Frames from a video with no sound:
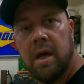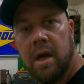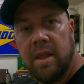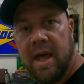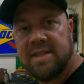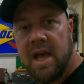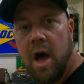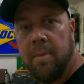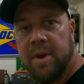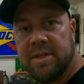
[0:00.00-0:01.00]
And that's
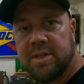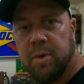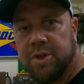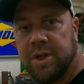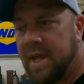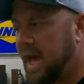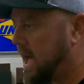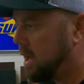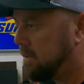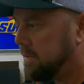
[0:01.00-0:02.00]
how I'm gonna squish it
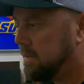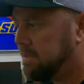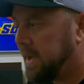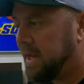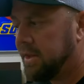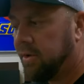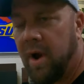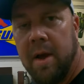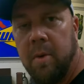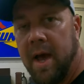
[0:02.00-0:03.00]
down, bend it the
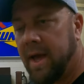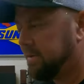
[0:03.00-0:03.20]
right way.